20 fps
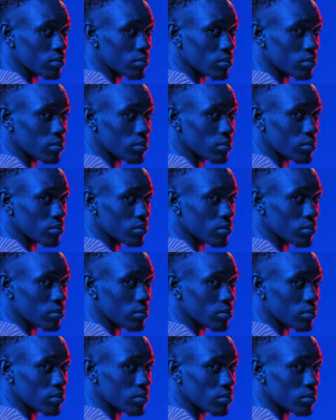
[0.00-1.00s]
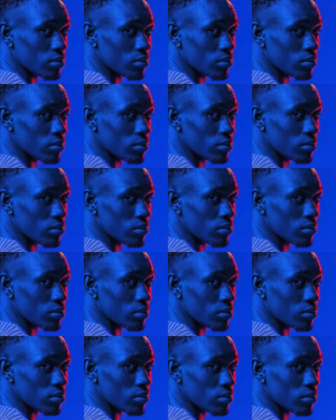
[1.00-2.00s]

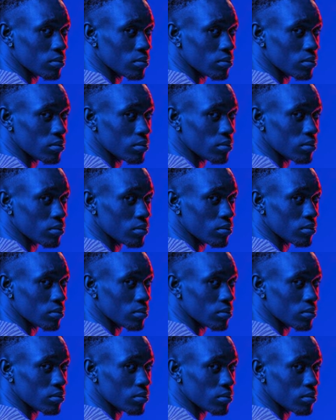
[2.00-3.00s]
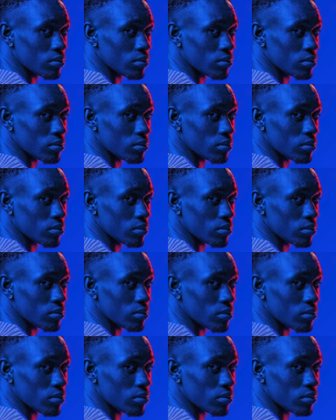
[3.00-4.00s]

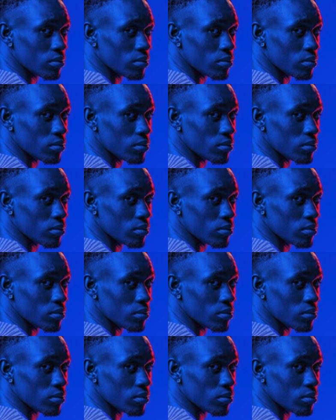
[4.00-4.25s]
No words are spoken by the person on screen.